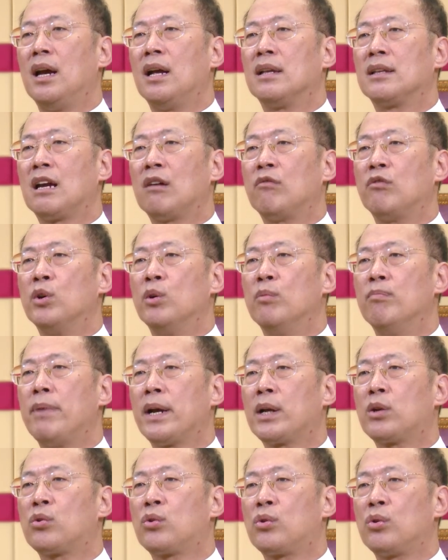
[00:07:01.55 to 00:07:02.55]
that will
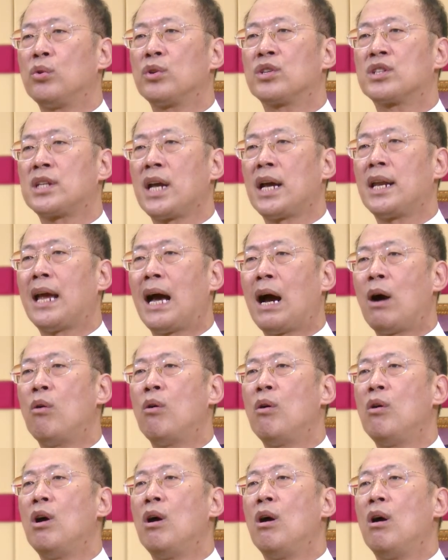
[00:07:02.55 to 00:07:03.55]
make you stand
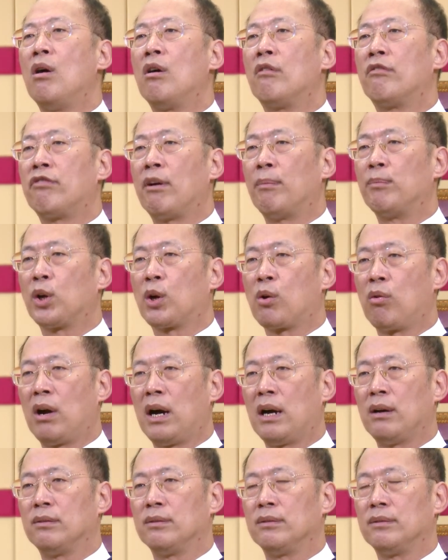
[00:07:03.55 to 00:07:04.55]
out from the
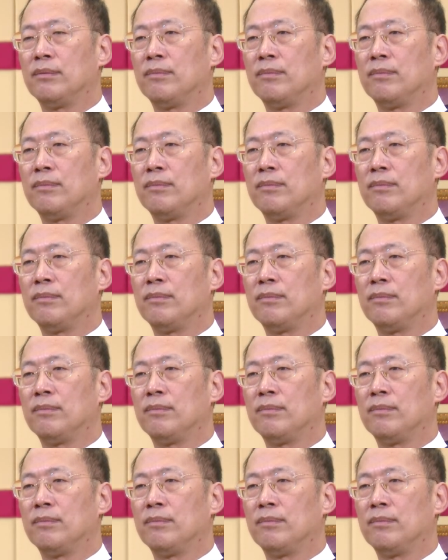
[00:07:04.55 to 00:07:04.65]
crowd.